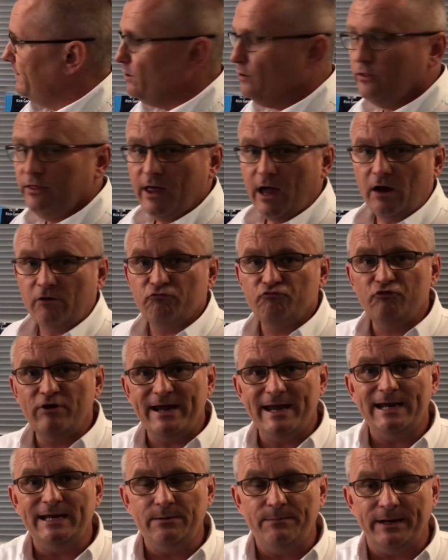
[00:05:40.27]
the other
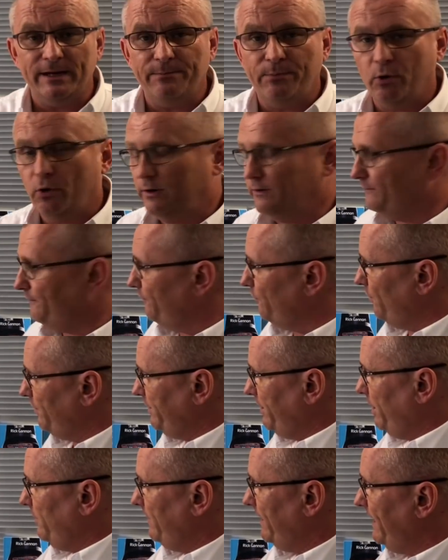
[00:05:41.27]
really big point for
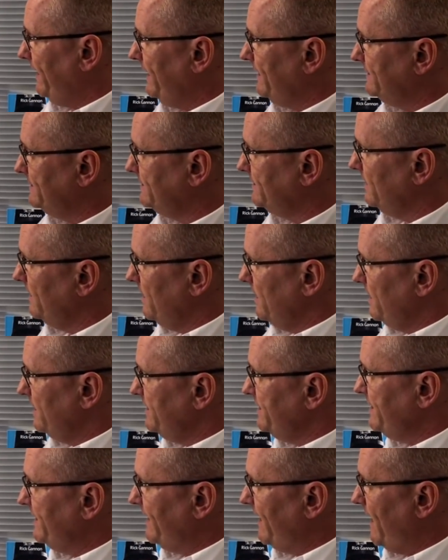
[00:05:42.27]
you is
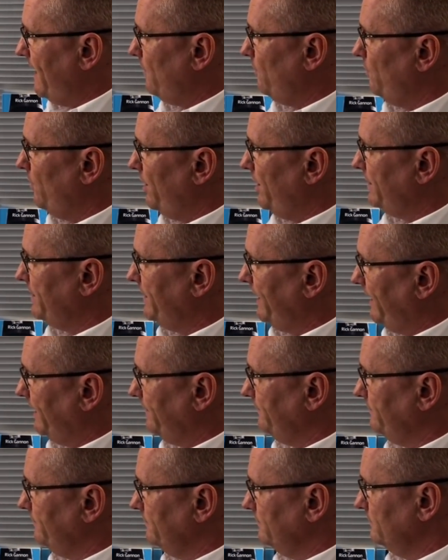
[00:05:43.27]

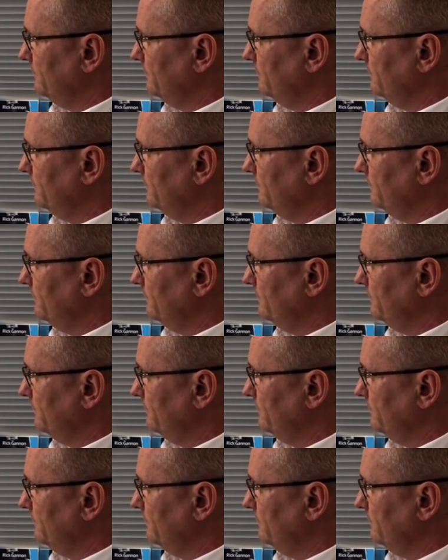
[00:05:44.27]
networking.